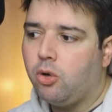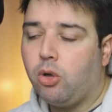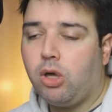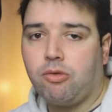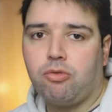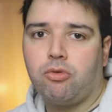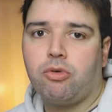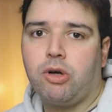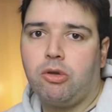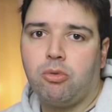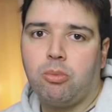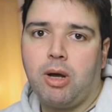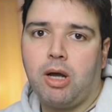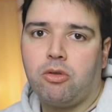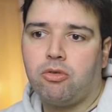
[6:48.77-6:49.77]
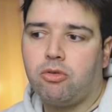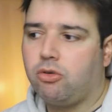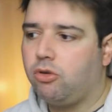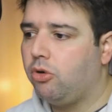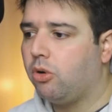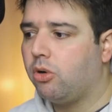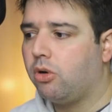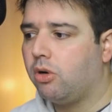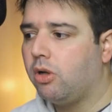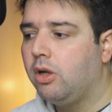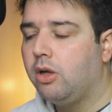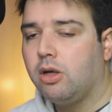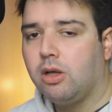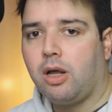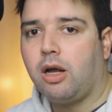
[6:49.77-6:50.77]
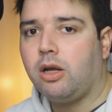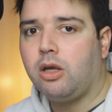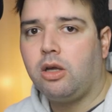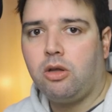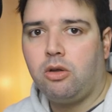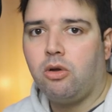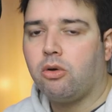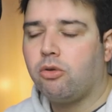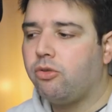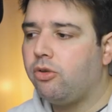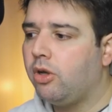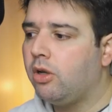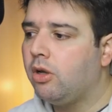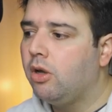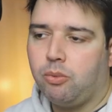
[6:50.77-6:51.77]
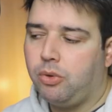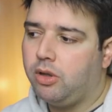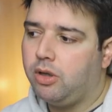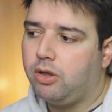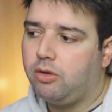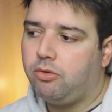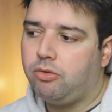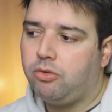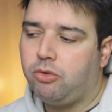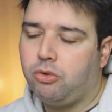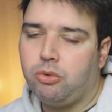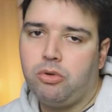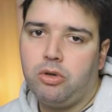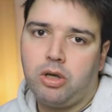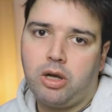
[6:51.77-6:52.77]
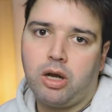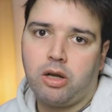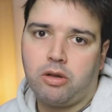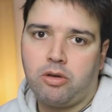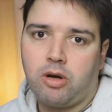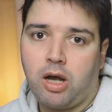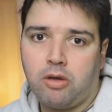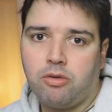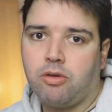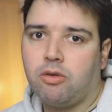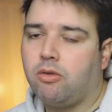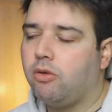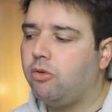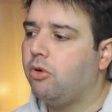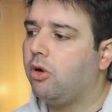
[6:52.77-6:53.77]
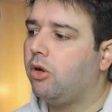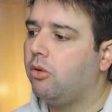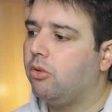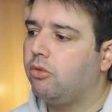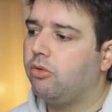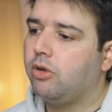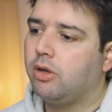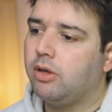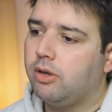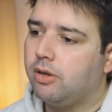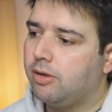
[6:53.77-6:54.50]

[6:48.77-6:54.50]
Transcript: You have to try to match your lighting in your scene with the 2D character asset that you are using.